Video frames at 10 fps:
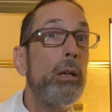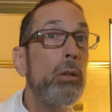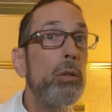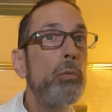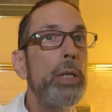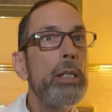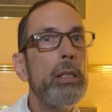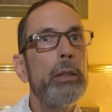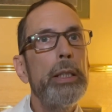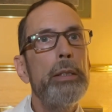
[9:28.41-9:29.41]
always
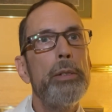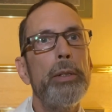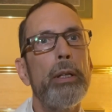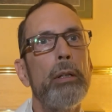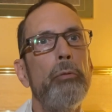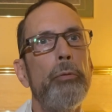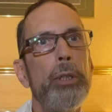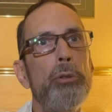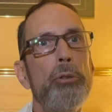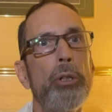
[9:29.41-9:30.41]
leads to
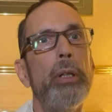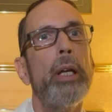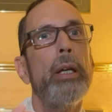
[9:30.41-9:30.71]
confusion.